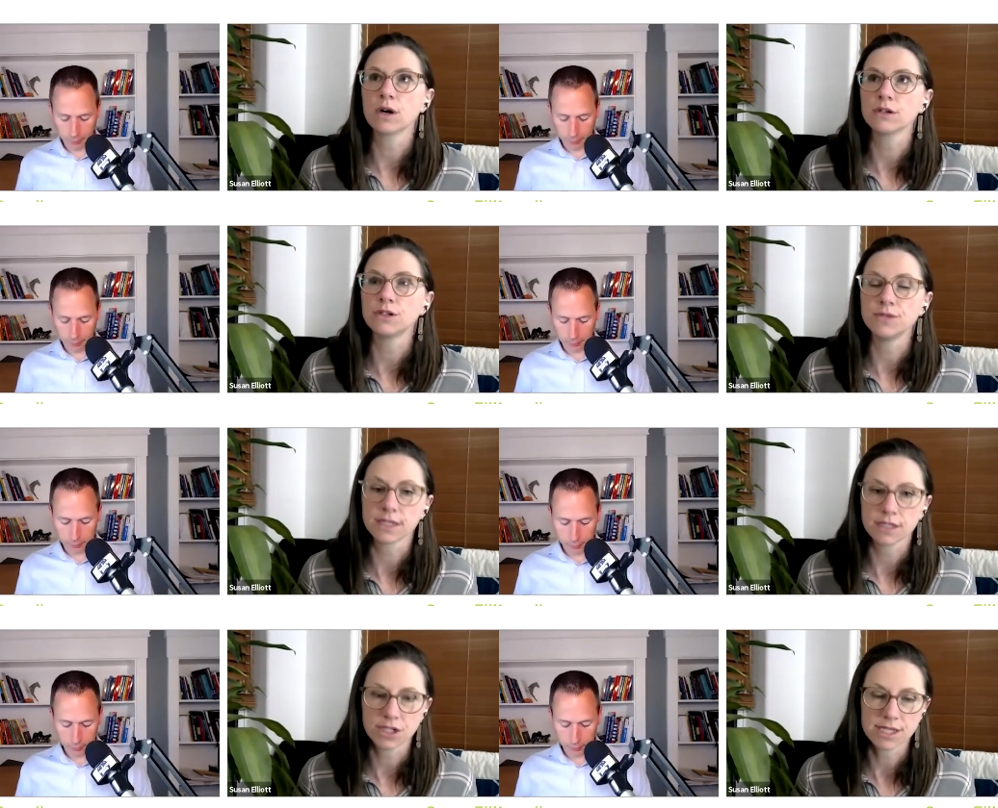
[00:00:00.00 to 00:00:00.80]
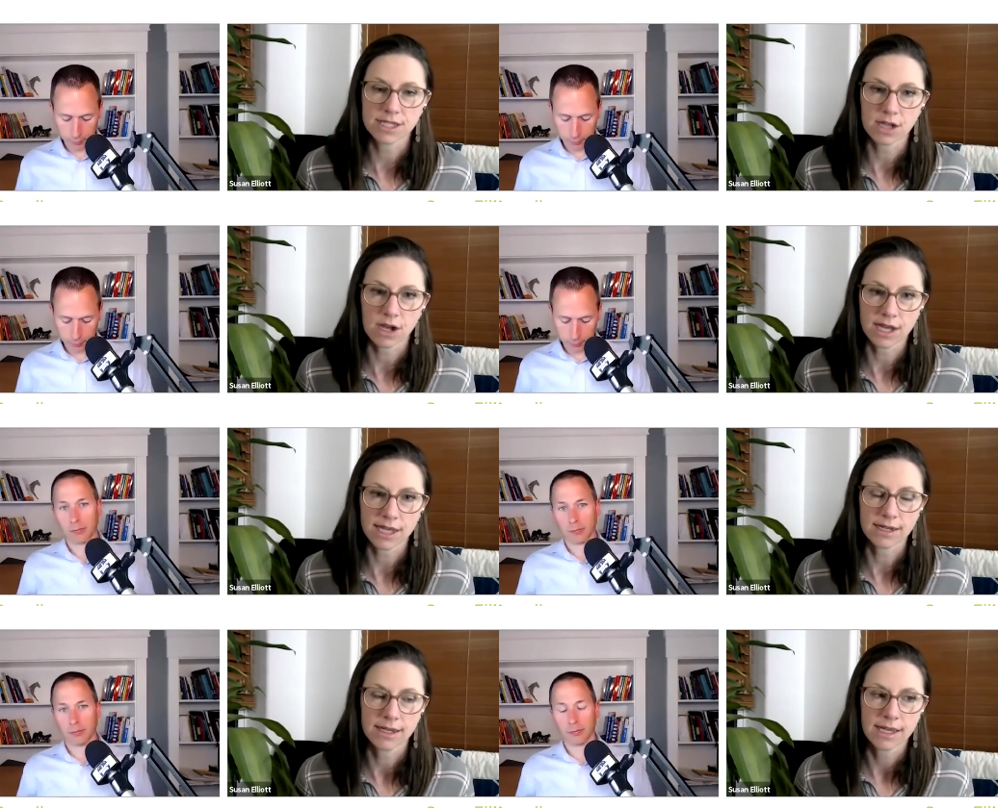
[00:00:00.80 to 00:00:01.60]
Speaker 1: your due diligence
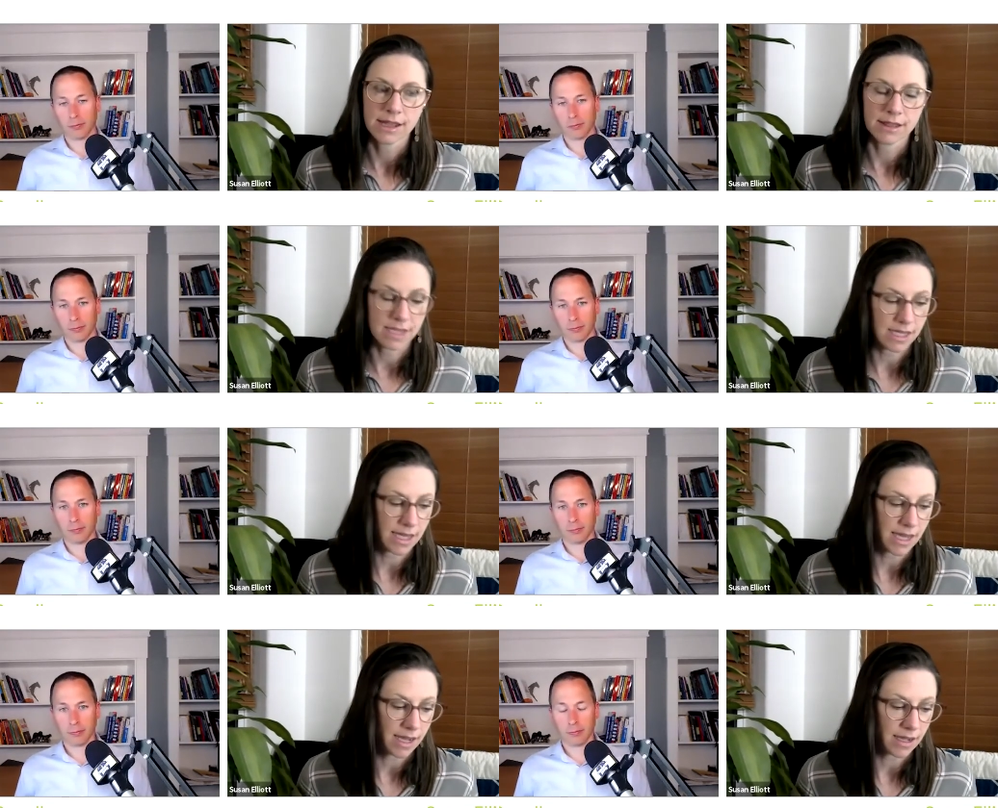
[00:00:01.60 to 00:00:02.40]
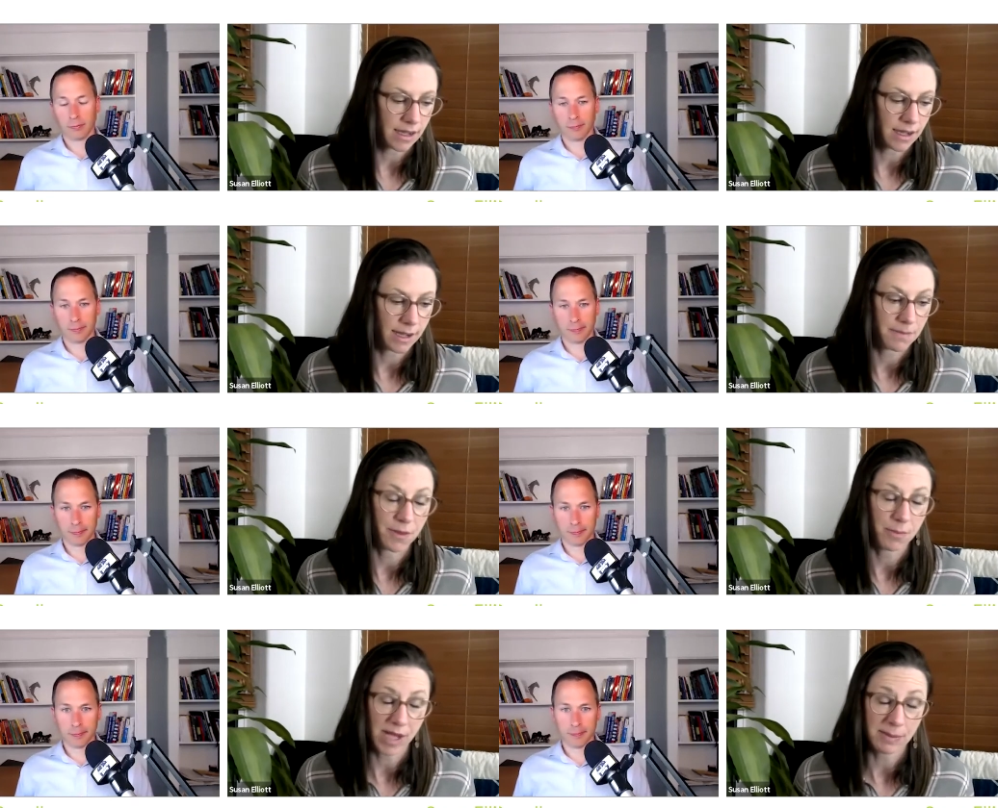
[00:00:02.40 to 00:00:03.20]
on the
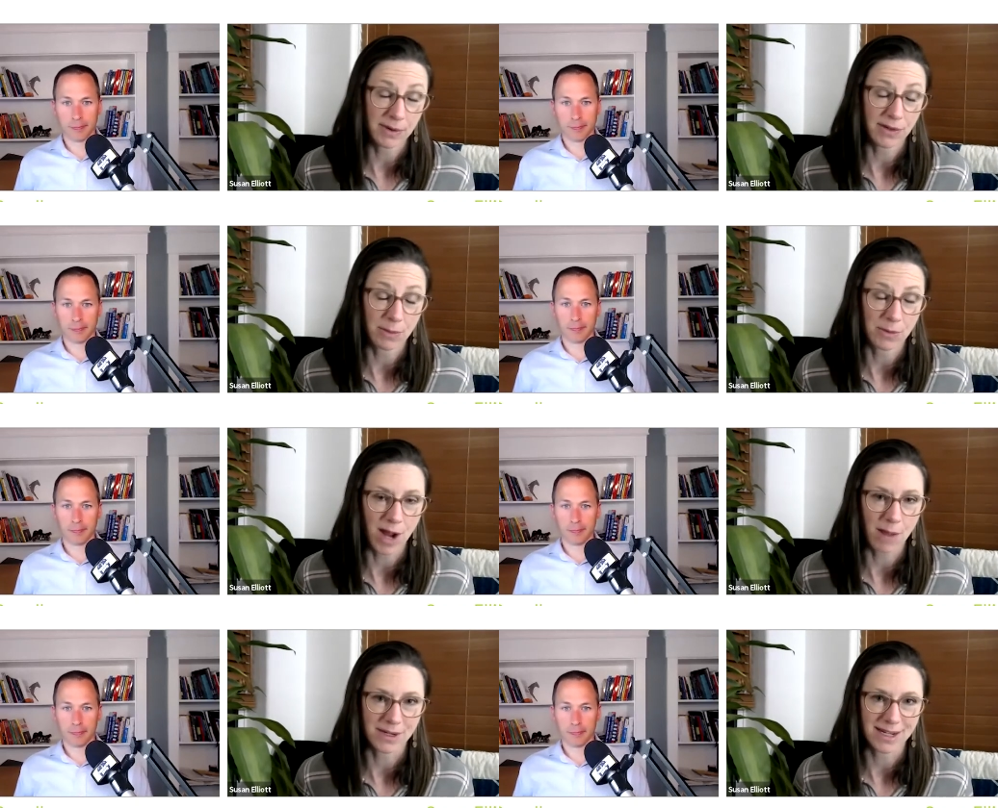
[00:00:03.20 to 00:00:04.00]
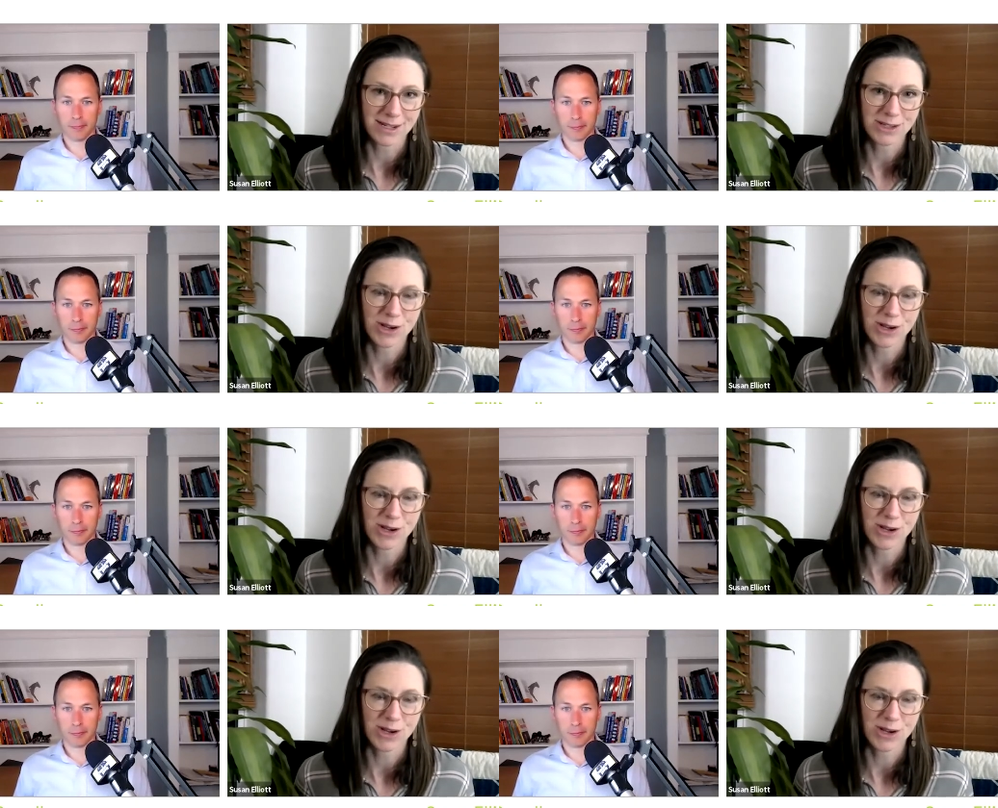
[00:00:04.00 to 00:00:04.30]
um, the paper and the property.